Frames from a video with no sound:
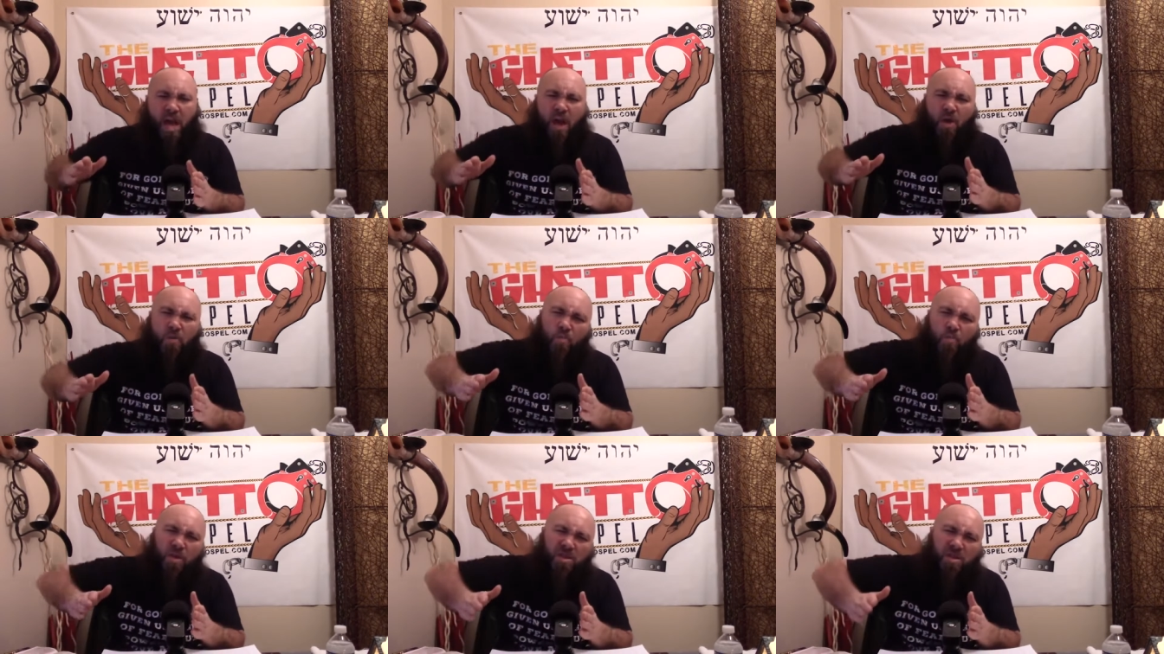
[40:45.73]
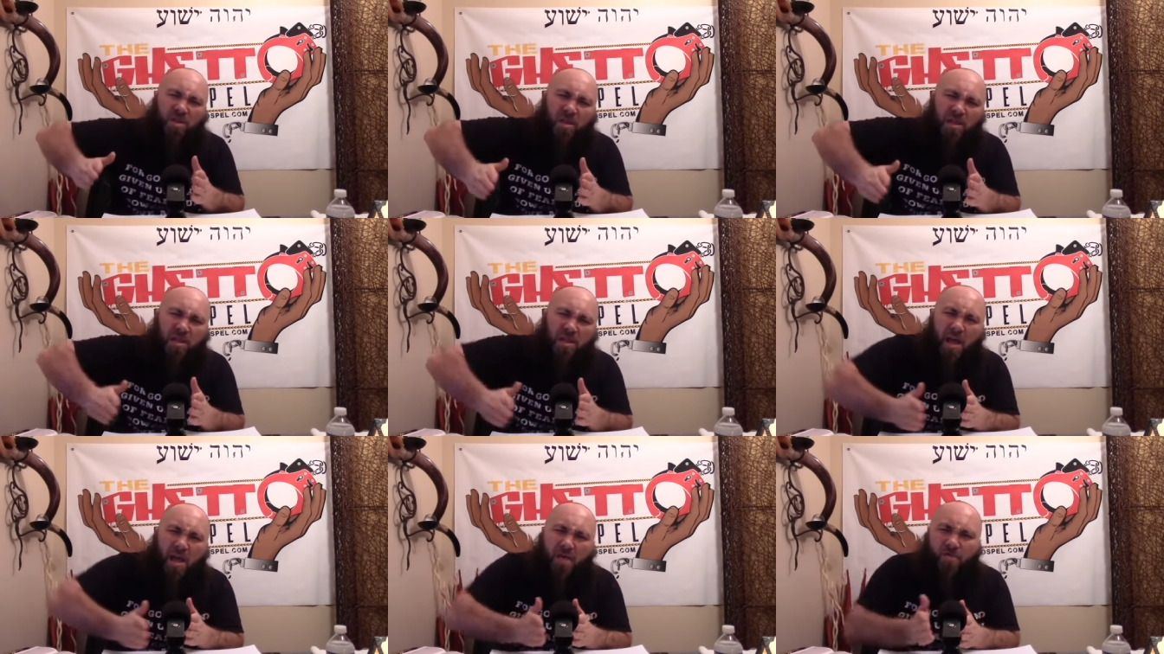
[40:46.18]
And with the
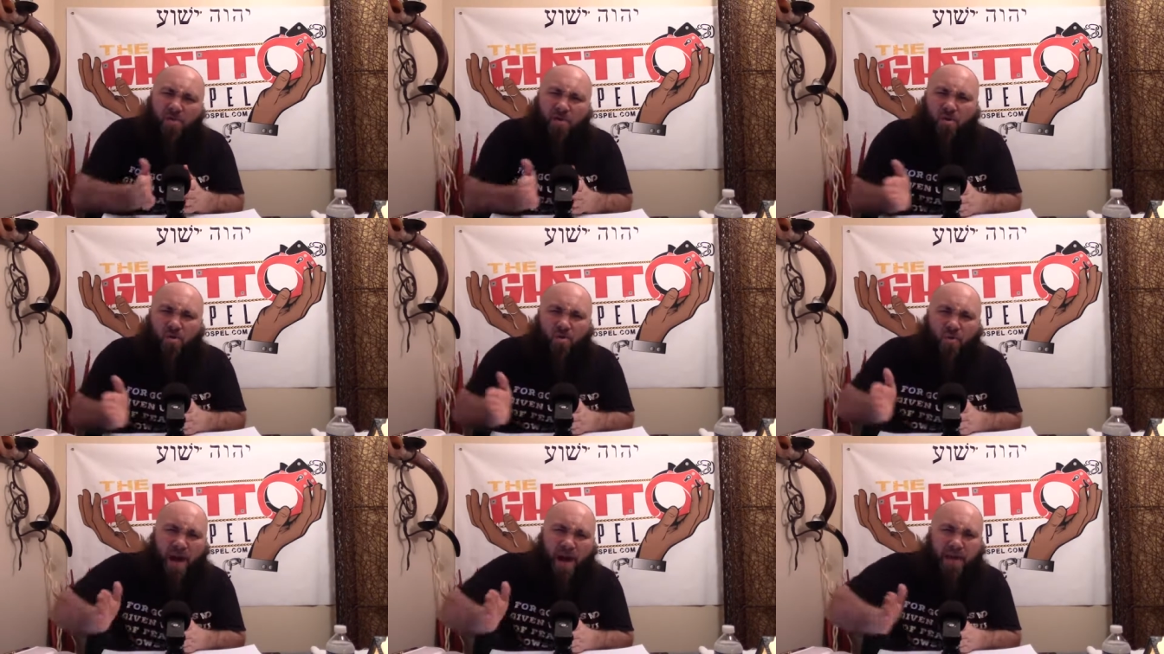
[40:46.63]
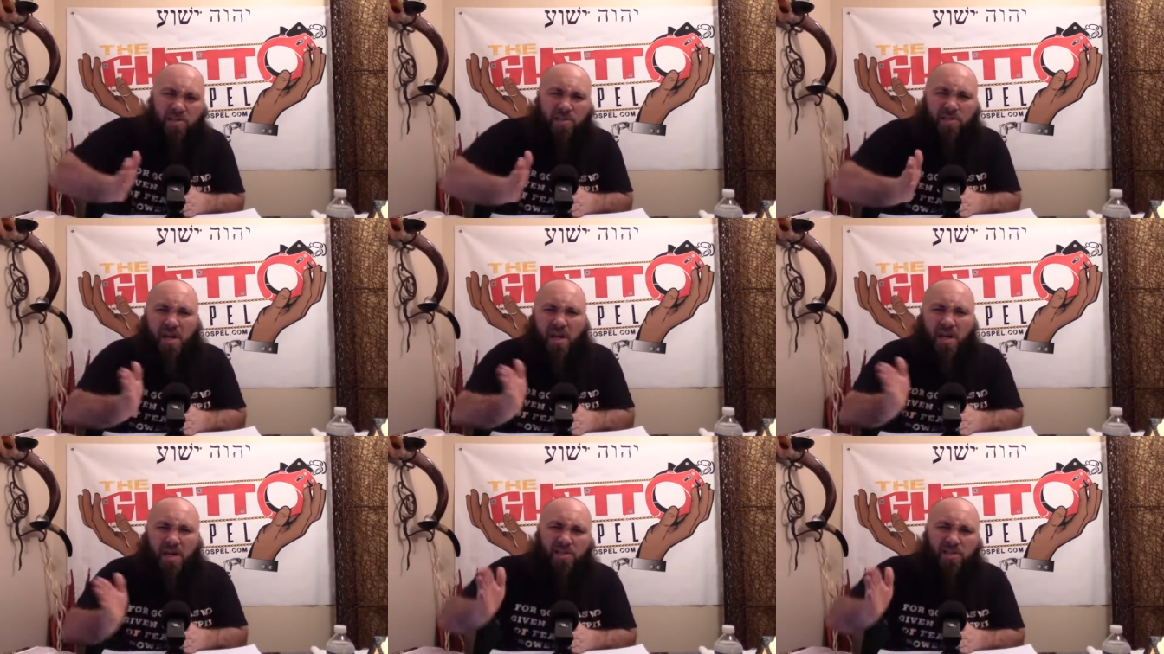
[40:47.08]
love of
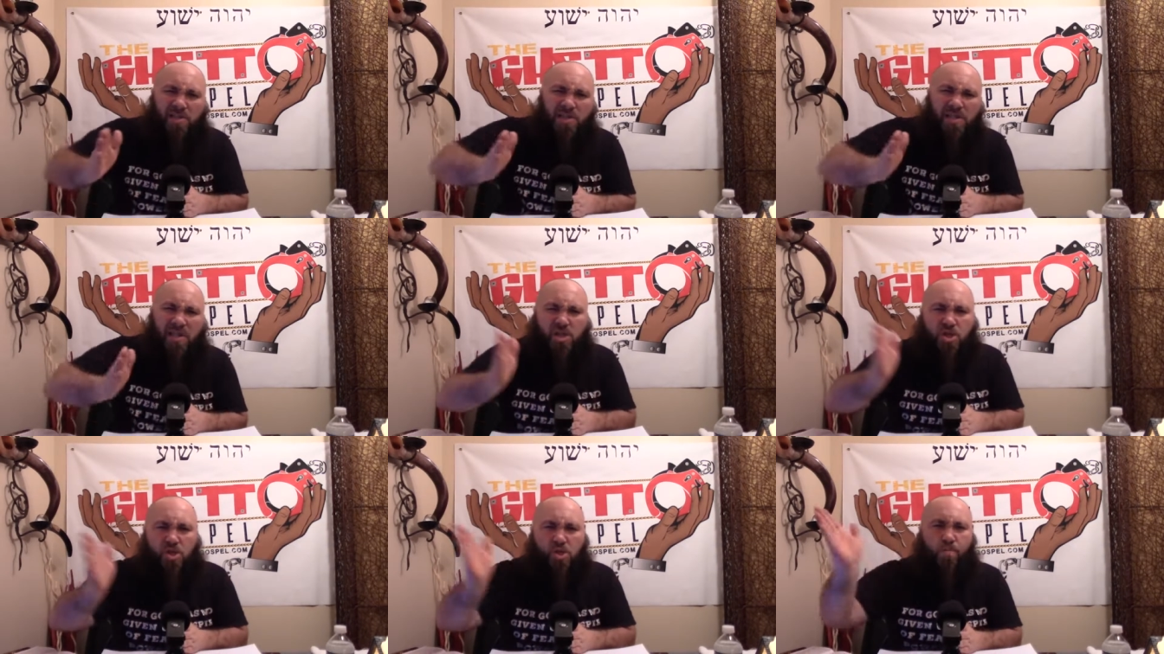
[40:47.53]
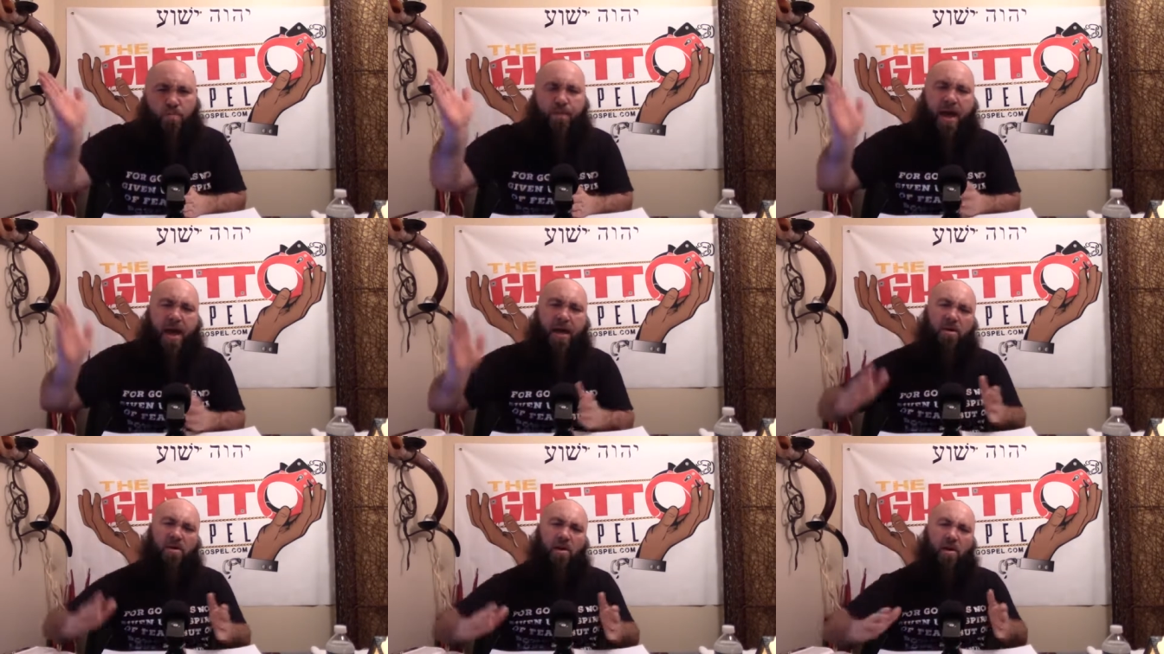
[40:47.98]
Christ, stitch you
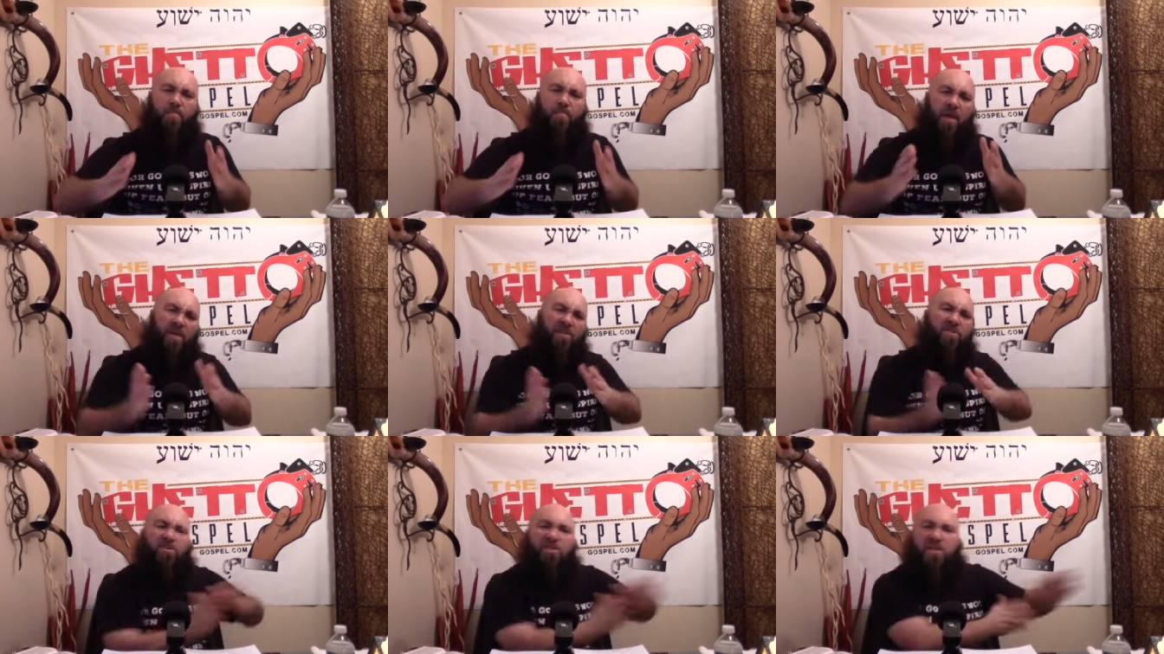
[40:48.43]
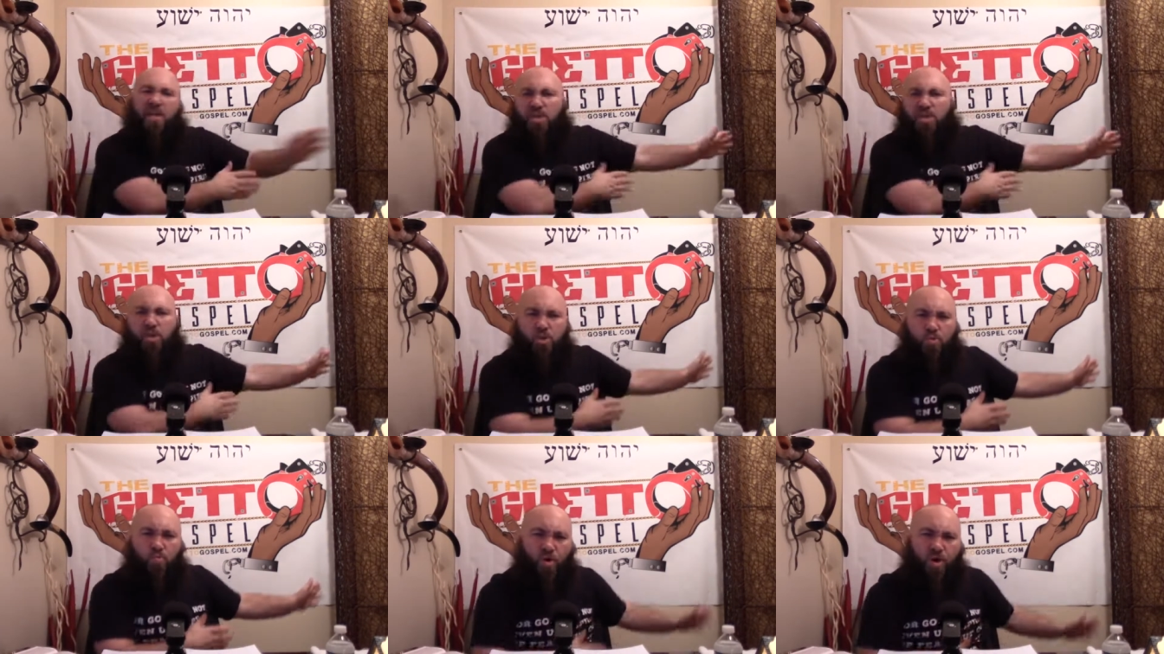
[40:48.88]
back up and
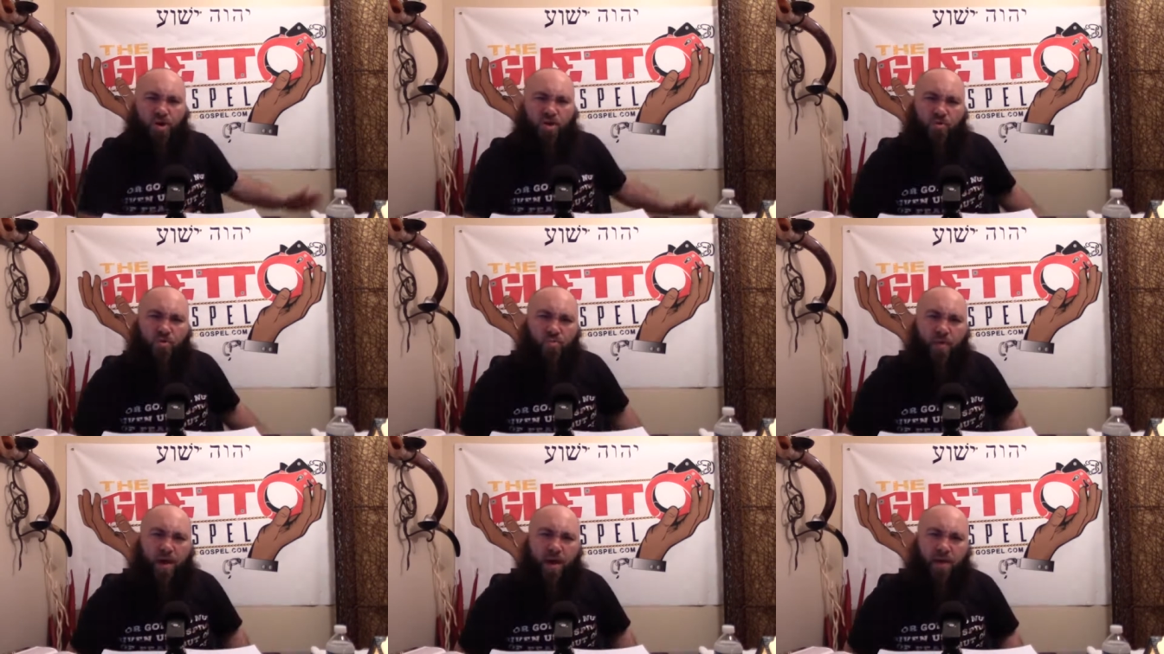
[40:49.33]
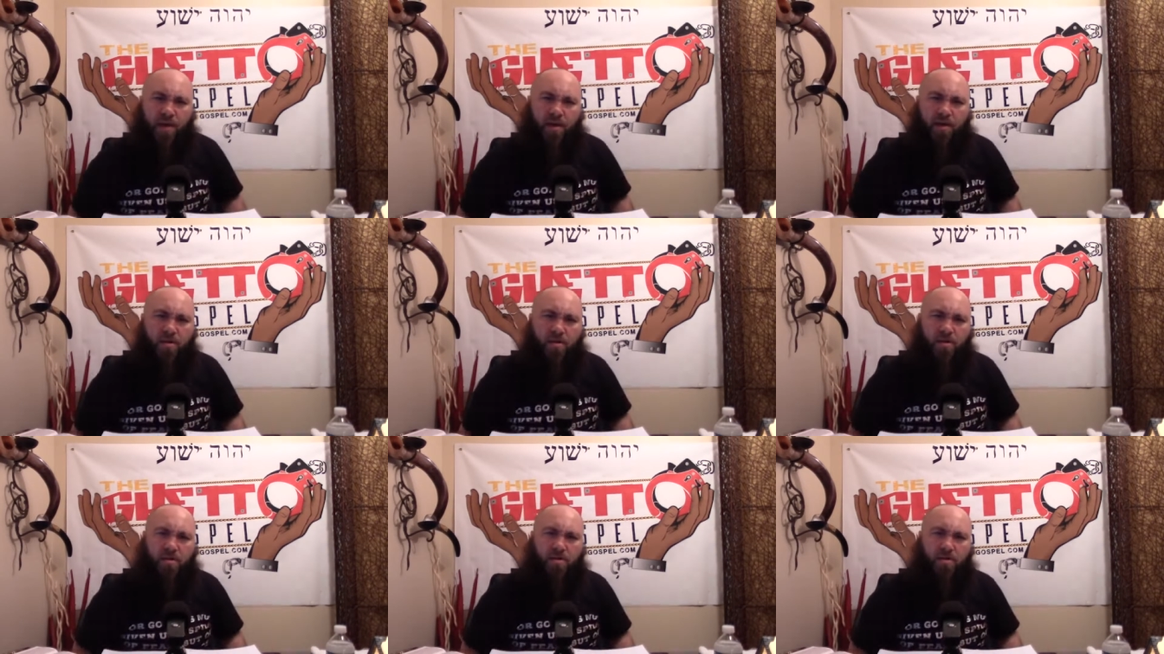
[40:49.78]
send you on your way.